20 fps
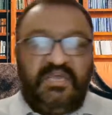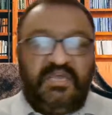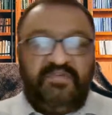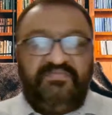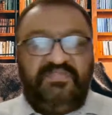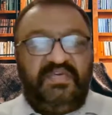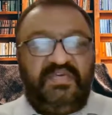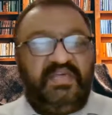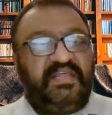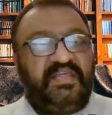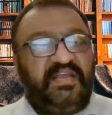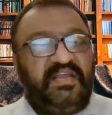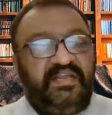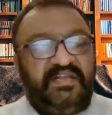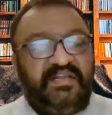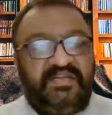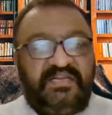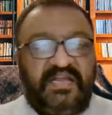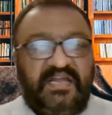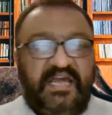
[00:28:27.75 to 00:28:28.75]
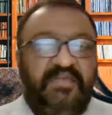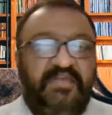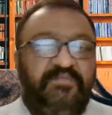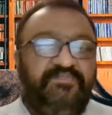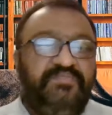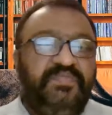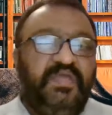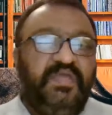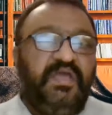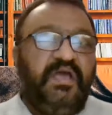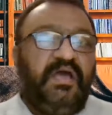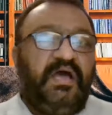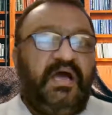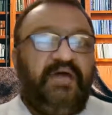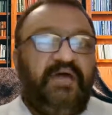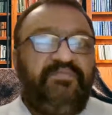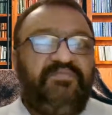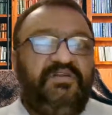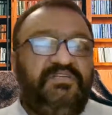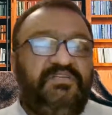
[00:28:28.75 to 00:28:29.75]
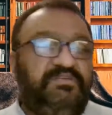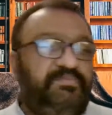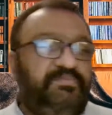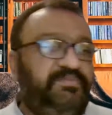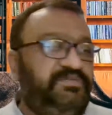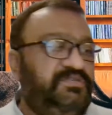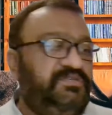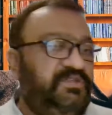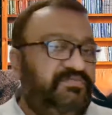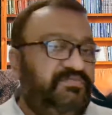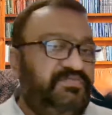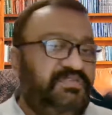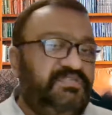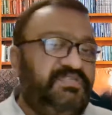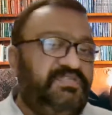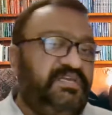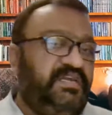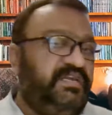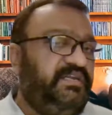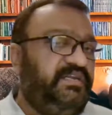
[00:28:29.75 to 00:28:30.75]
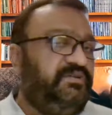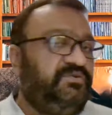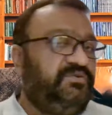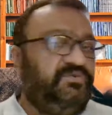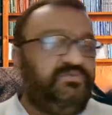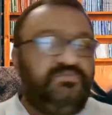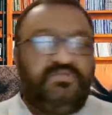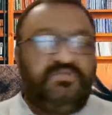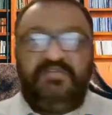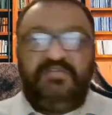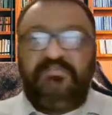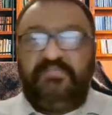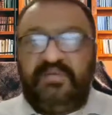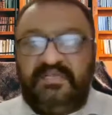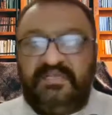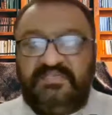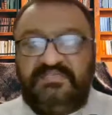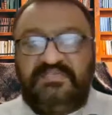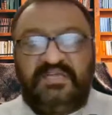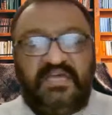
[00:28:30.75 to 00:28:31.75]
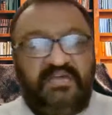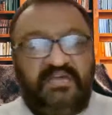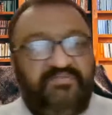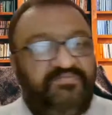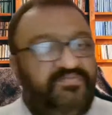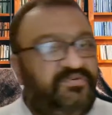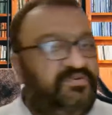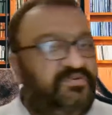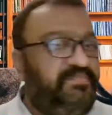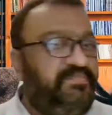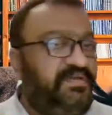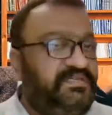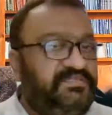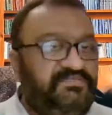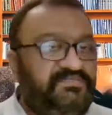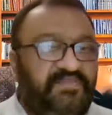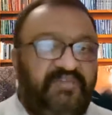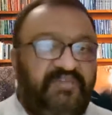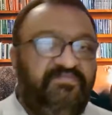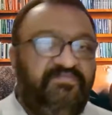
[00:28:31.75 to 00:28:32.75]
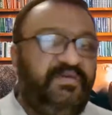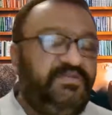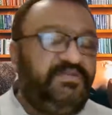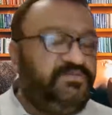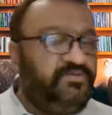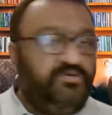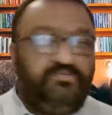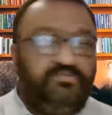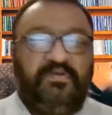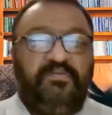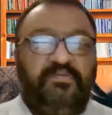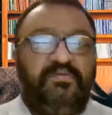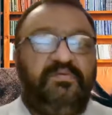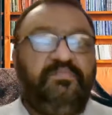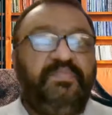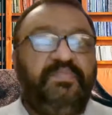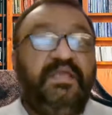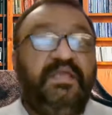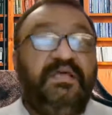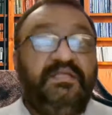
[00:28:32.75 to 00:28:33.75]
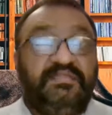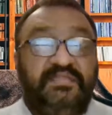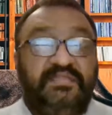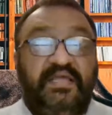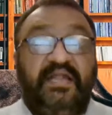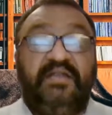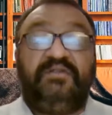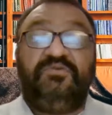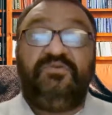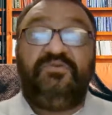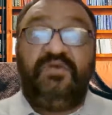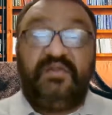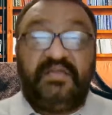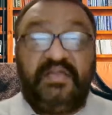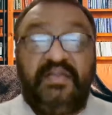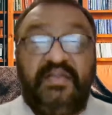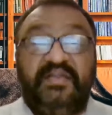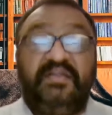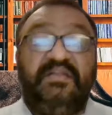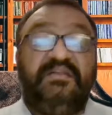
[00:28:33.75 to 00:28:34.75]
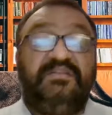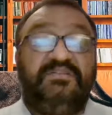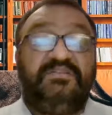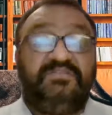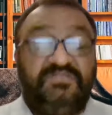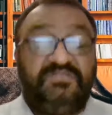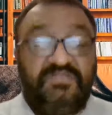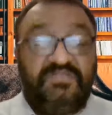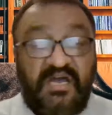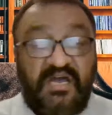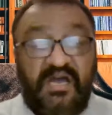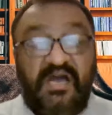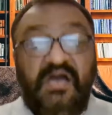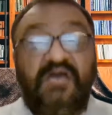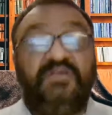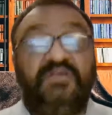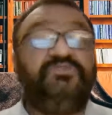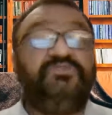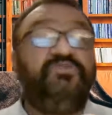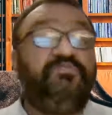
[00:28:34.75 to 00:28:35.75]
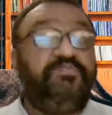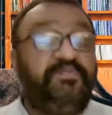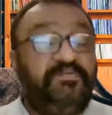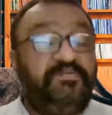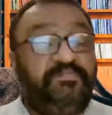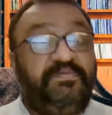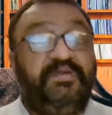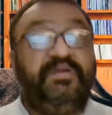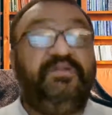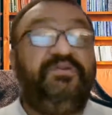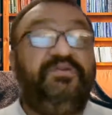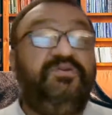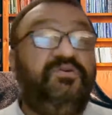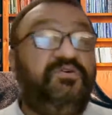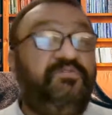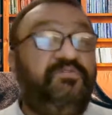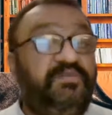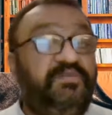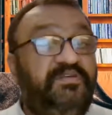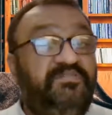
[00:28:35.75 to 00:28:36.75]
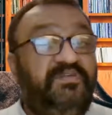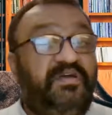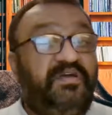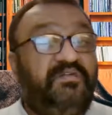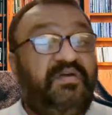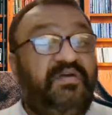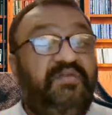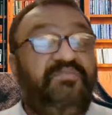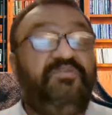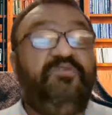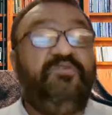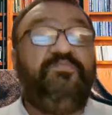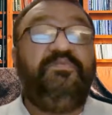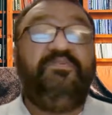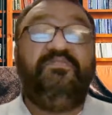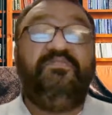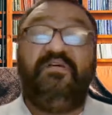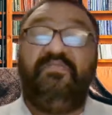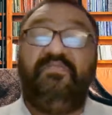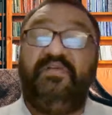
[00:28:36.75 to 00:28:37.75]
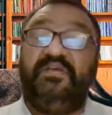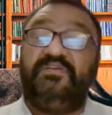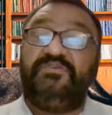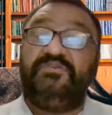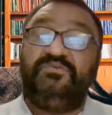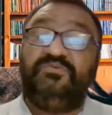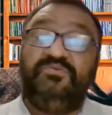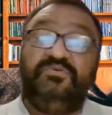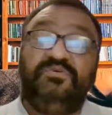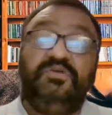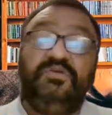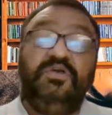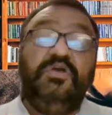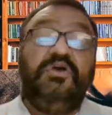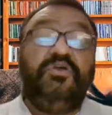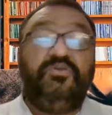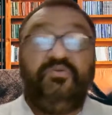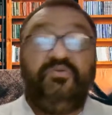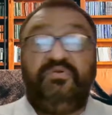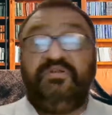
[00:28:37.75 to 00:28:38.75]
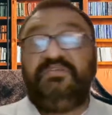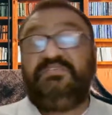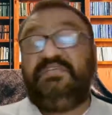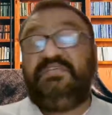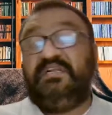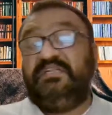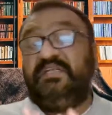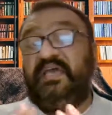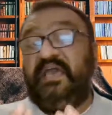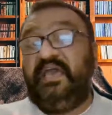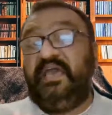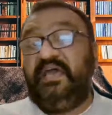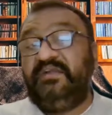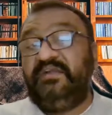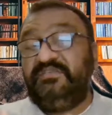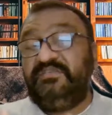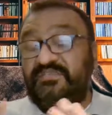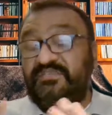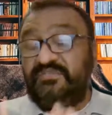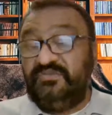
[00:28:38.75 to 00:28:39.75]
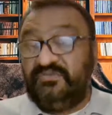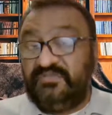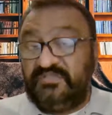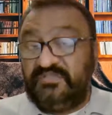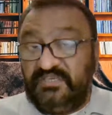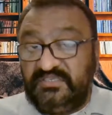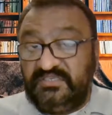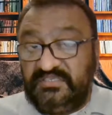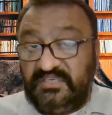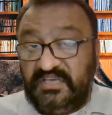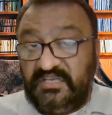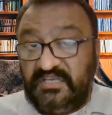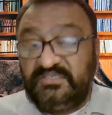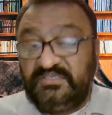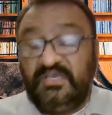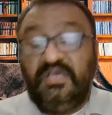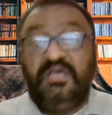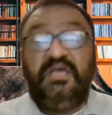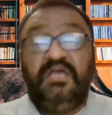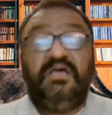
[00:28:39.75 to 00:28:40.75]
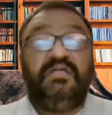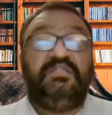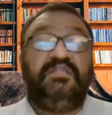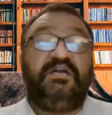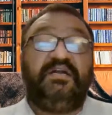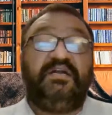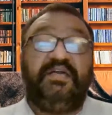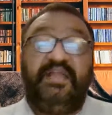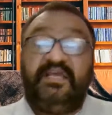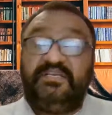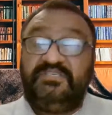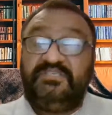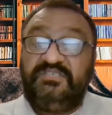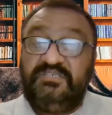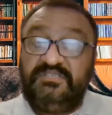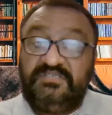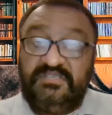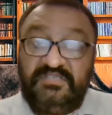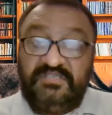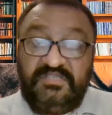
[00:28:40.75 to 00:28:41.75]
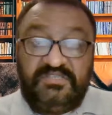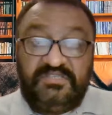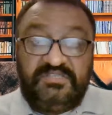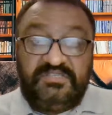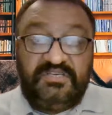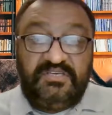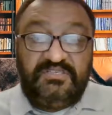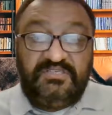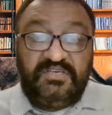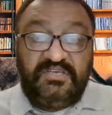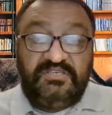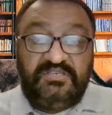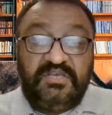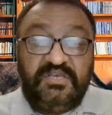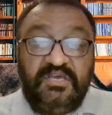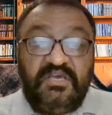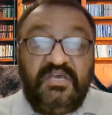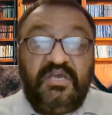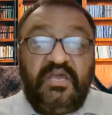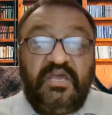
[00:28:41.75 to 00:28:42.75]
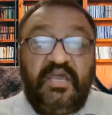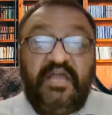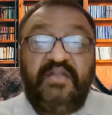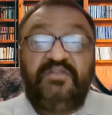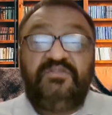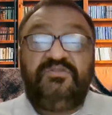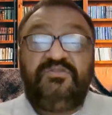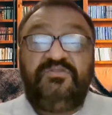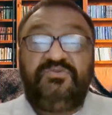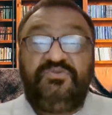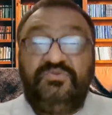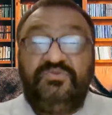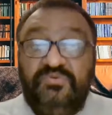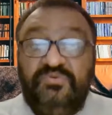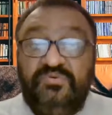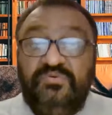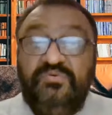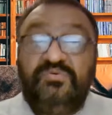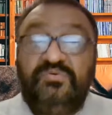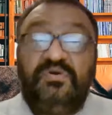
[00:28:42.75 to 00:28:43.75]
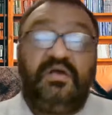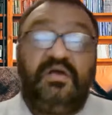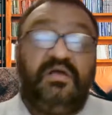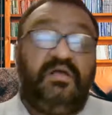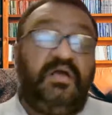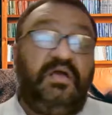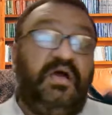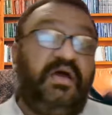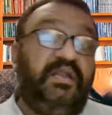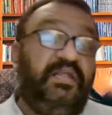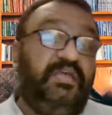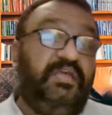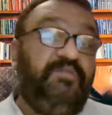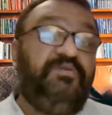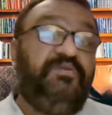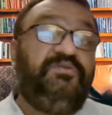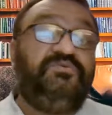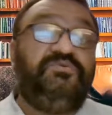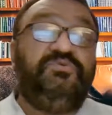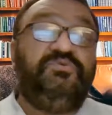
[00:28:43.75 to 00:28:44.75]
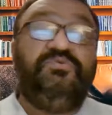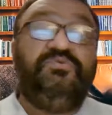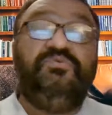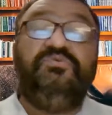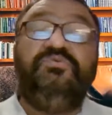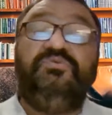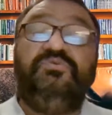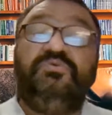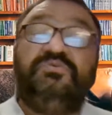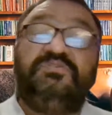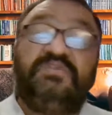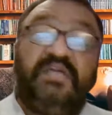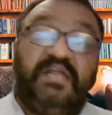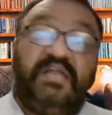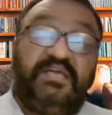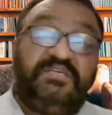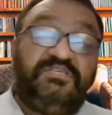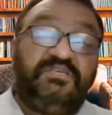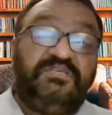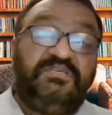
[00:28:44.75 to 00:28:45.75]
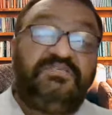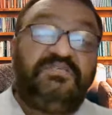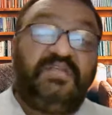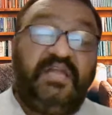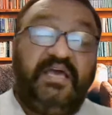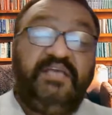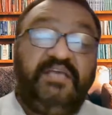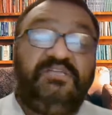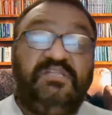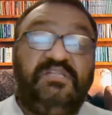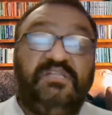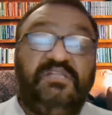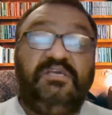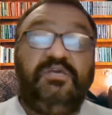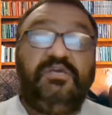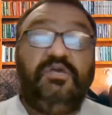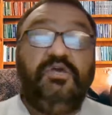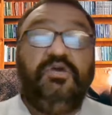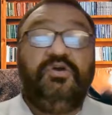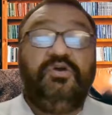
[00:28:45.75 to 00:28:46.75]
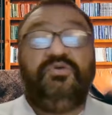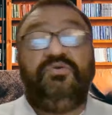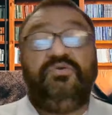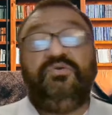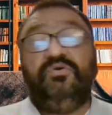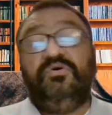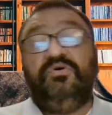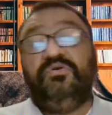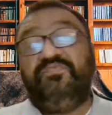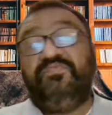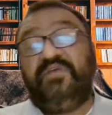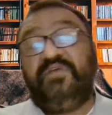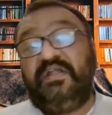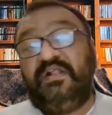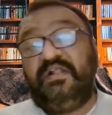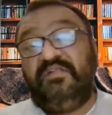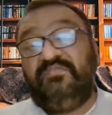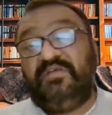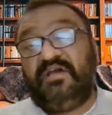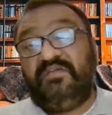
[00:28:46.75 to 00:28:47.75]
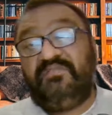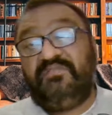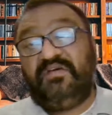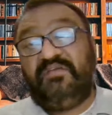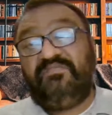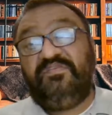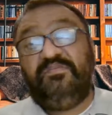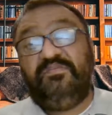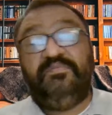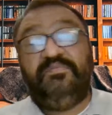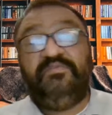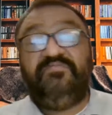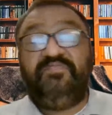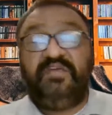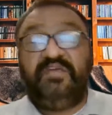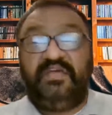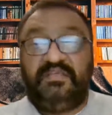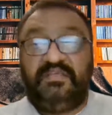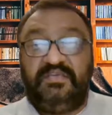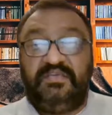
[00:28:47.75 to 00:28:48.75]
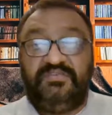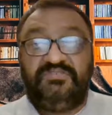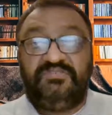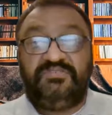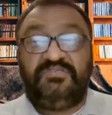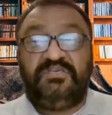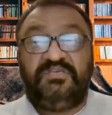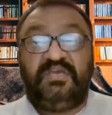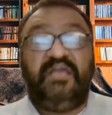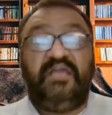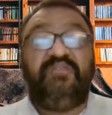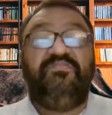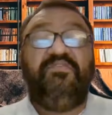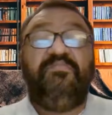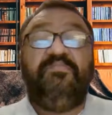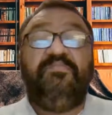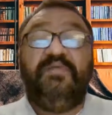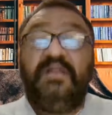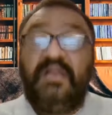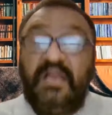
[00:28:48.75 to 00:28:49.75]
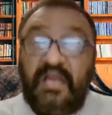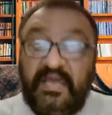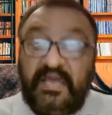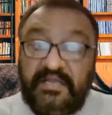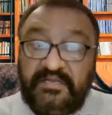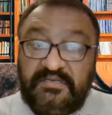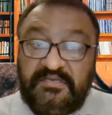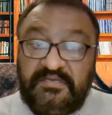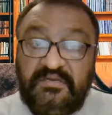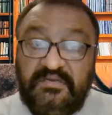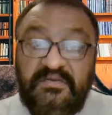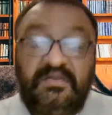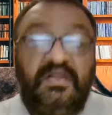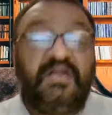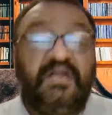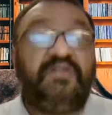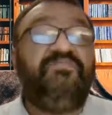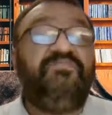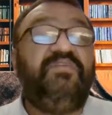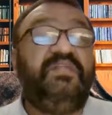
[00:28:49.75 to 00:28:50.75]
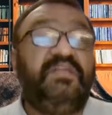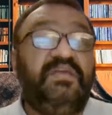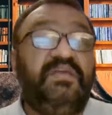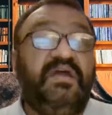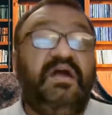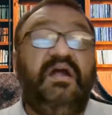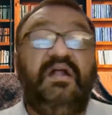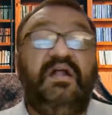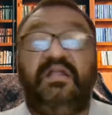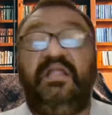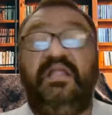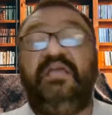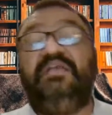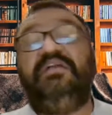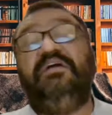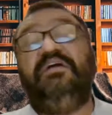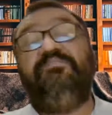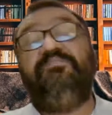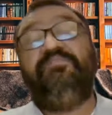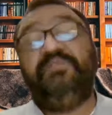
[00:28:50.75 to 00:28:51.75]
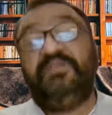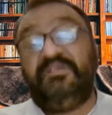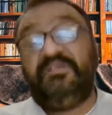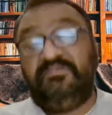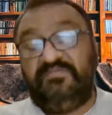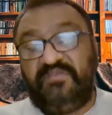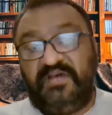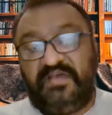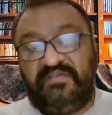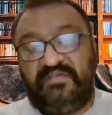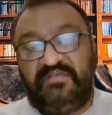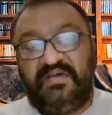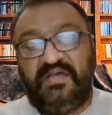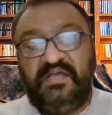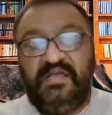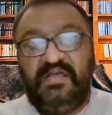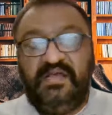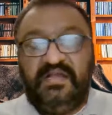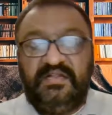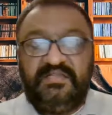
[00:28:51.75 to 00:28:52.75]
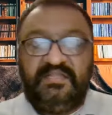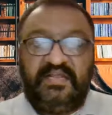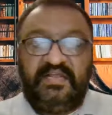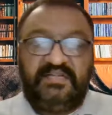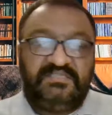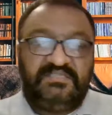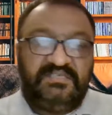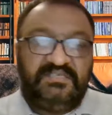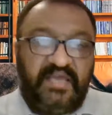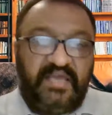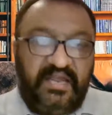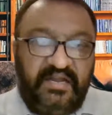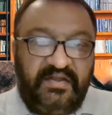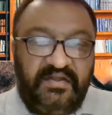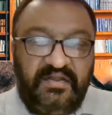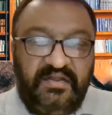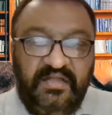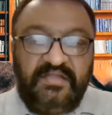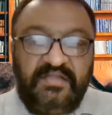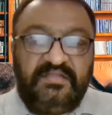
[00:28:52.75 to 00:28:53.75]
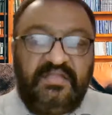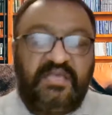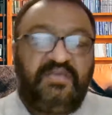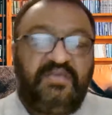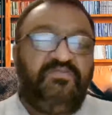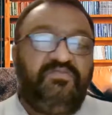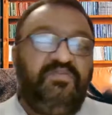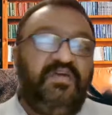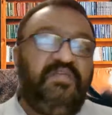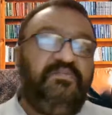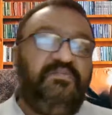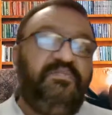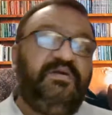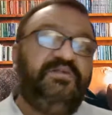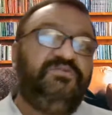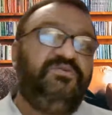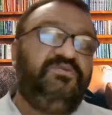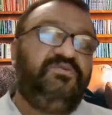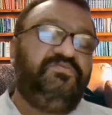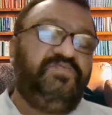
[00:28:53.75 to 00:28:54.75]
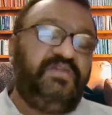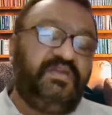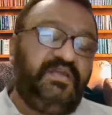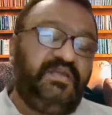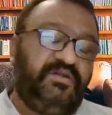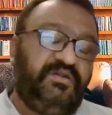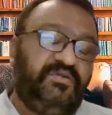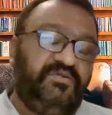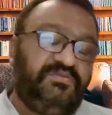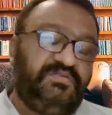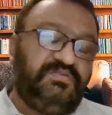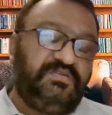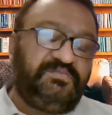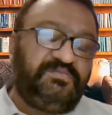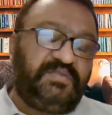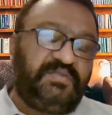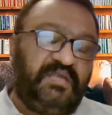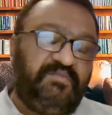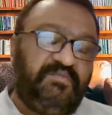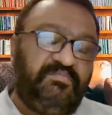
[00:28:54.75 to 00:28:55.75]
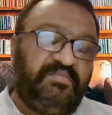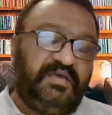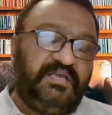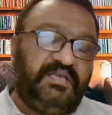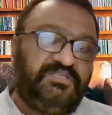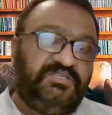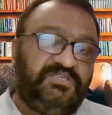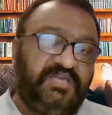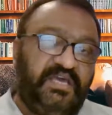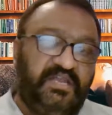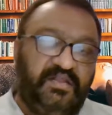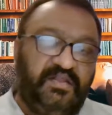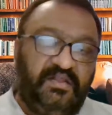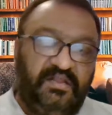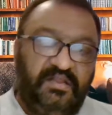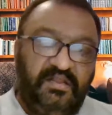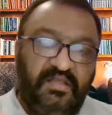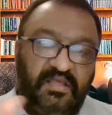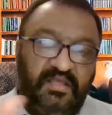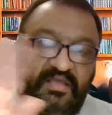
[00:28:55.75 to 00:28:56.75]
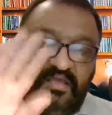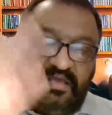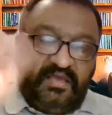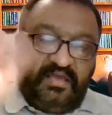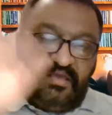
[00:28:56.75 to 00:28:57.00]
If they are getting time after submission of thesis, they're getting 2-3 months time, 4 months, 5 months, no problem. That you are getting chance to prepare your pre-viva. If your pre-viva is good, you understand the errors in your thesis, the corrections in the thesis, and you are able to do those corrections nicely, your final viva will be very easy and will be light, not very hard like a pre-viva. That's the end. Thank you very much. Don't forget to subscribe my channel.